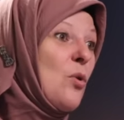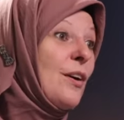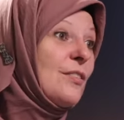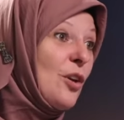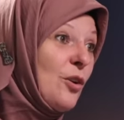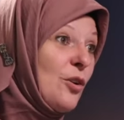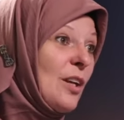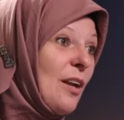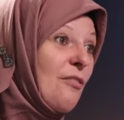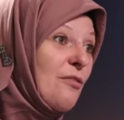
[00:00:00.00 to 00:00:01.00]
words are
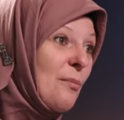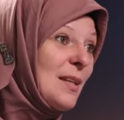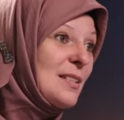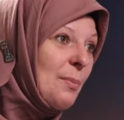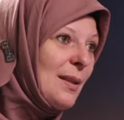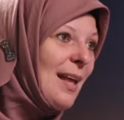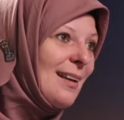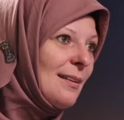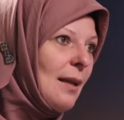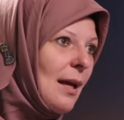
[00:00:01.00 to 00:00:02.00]
good enough for me to be the
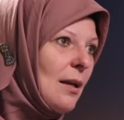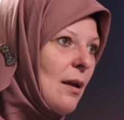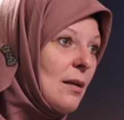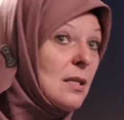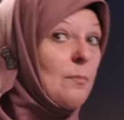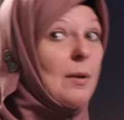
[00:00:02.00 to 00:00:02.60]
head of that class.